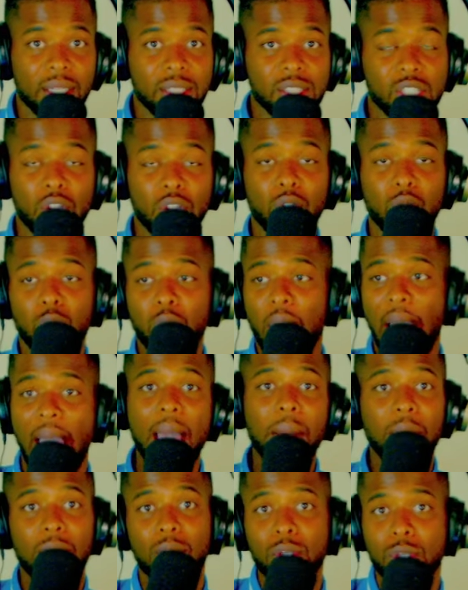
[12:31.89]
So
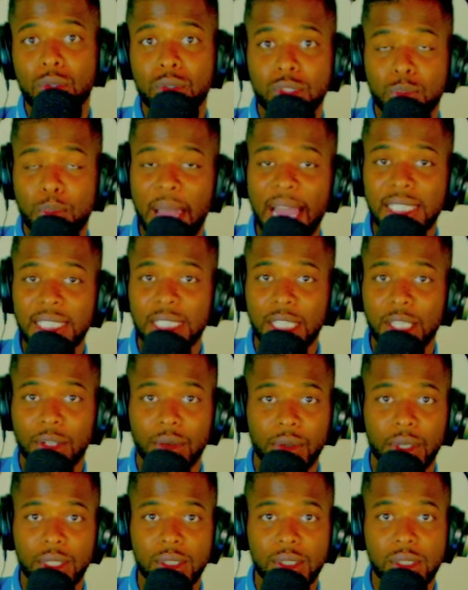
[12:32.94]
I'm going to use my
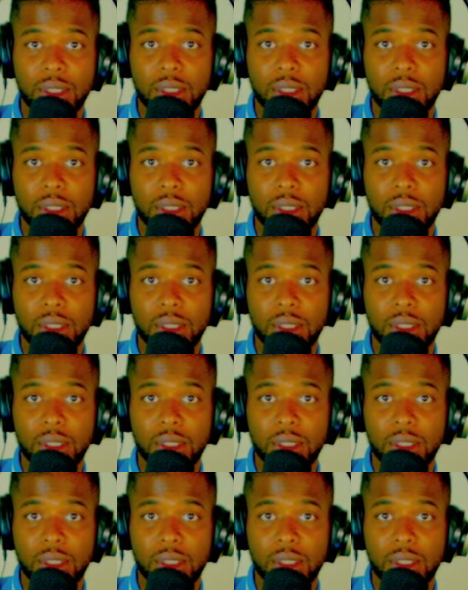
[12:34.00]
secrets